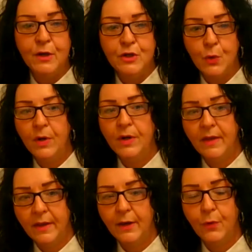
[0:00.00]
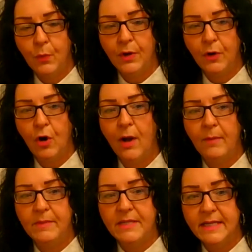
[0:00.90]
So another one of the
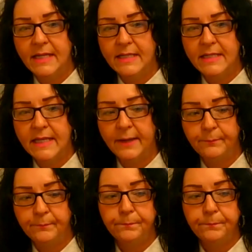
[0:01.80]
common mistakes is that